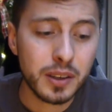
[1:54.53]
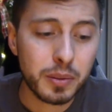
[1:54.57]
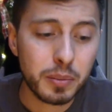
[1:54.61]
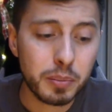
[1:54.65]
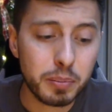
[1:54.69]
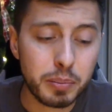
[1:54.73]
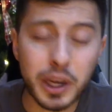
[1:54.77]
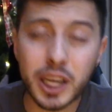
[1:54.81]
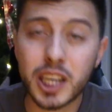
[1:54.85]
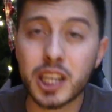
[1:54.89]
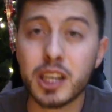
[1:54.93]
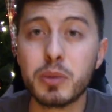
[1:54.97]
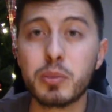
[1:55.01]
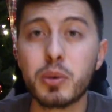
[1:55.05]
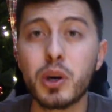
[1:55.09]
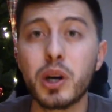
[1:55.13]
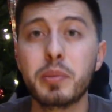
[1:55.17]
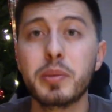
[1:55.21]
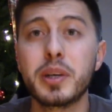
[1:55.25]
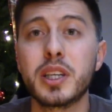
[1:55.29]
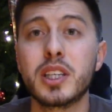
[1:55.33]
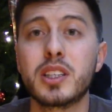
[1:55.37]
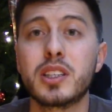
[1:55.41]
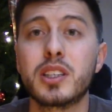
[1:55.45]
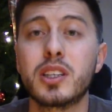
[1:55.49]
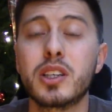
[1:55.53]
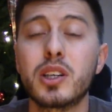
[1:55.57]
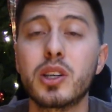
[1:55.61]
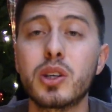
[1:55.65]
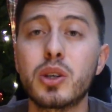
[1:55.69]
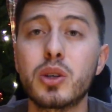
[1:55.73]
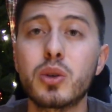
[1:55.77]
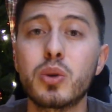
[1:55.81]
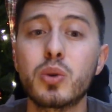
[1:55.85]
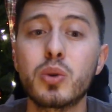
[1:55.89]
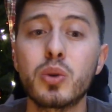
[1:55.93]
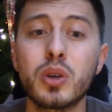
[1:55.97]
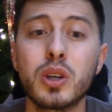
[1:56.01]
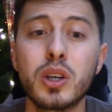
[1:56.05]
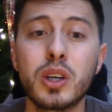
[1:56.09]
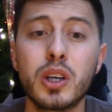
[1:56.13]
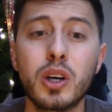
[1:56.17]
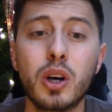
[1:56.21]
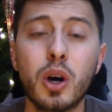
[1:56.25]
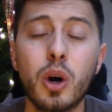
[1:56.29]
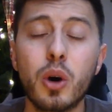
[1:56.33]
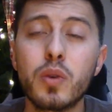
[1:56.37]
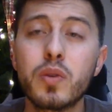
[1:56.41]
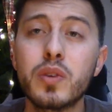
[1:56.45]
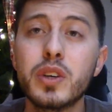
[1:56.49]
make an appointment to go
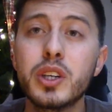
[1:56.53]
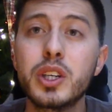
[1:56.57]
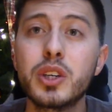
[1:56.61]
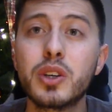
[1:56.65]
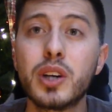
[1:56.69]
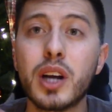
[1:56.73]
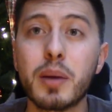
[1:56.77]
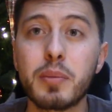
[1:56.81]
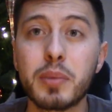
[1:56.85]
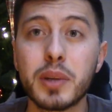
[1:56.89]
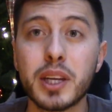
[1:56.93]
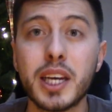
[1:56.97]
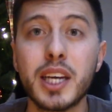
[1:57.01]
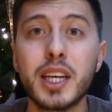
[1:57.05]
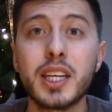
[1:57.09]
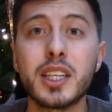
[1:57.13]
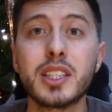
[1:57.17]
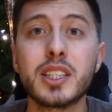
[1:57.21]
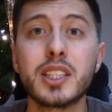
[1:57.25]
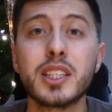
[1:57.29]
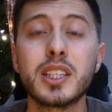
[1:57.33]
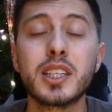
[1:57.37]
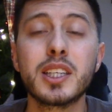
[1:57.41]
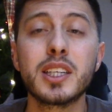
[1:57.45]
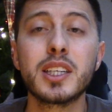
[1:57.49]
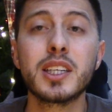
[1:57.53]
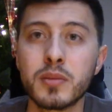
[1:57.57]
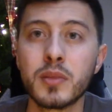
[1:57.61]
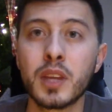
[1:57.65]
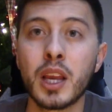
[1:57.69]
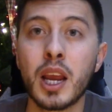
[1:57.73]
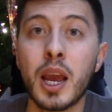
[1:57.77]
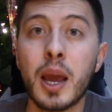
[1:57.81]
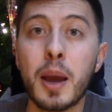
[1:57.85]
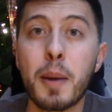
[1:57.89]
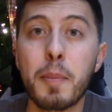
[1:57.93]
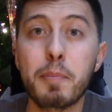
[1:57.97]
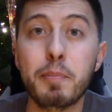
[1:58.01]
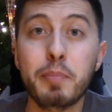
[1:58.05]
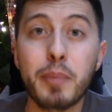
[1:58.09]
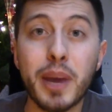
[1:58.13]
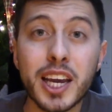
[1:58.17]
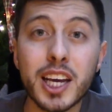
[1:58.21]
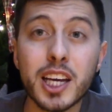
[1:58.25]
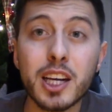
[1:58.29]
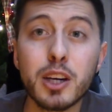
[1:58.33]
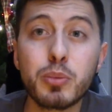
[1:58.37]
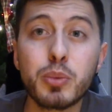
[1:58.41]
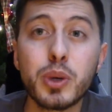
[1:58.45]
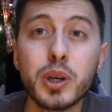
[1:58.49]
over your application,
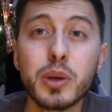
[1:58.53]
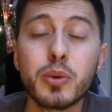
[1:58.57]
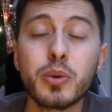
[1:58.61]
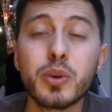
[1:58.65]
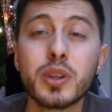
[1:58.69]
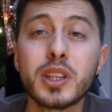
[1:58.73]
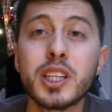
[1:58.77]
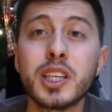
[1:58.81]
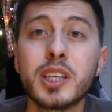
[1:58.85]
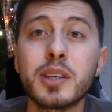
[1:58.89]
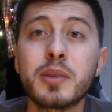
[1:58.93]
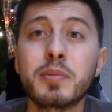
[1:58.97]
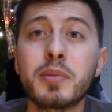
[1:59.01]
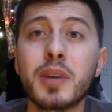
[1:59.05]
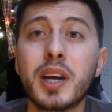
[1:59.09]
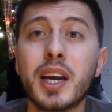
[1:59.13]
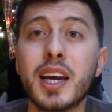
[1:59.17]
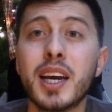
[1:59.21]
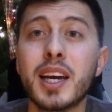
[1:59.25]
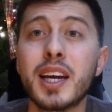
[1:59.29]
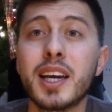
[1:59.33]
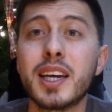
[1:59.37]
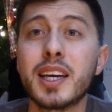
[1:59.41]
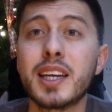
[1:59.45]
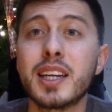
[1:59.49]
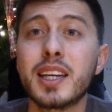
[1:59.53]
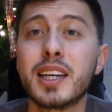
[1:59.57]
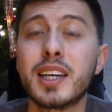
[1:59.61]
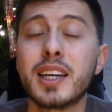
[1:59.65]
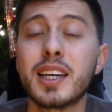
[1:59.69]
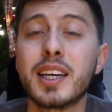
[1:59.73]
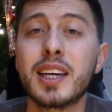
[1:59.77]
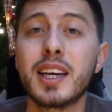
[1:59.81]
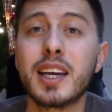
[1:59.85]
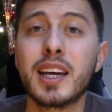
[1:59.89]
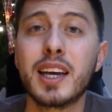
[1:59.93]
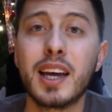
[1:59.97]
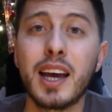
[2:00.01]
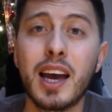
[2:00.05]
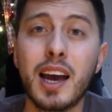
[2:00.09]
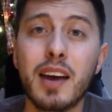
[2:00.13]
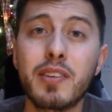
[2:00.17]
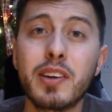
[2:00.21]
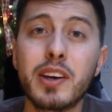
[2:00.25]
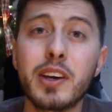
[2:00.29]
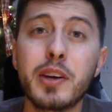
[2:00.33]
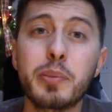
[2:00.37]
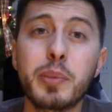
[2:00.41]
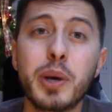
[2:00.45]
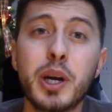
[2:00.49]
make an appointment with them, and have
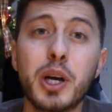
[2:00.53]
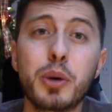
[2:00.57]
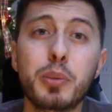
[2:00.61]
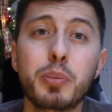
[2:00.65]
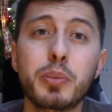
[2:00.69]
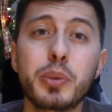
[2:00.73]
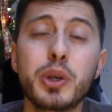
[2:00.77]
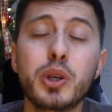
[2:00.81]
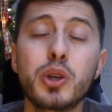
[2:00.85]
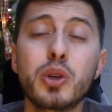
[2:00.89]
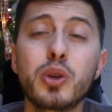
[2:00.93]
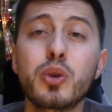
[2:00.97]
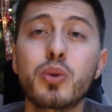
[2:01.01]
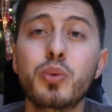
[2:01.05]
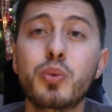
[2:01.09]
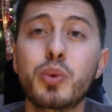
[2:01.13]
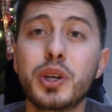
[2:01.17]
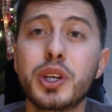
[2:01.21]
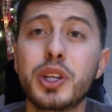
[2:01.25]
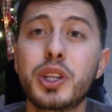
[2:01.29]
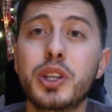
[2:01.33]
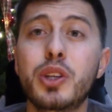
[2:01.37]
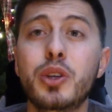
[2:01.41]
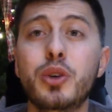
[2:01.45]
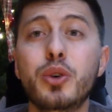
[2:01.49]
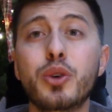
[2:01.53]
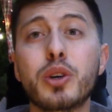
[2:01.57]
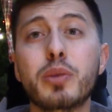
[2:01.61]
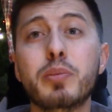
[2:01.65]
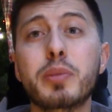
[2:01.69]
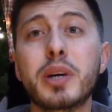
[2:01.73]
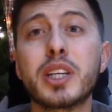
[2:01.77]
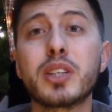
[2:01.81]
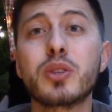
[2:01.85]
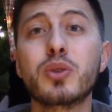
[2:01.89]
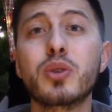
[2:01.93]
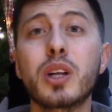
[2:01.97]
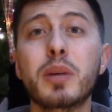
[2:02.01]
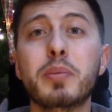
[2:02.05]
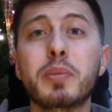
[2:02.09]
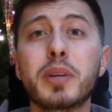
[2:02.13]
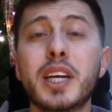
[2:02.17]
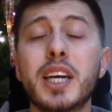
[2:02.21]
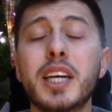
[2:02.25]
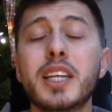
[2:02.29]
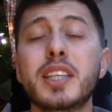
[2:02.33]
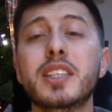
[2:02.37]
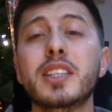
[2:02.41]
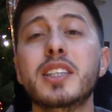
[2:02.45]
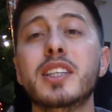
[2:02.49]
him help you with your med school
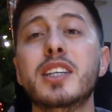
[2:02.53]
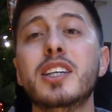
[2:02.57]
application.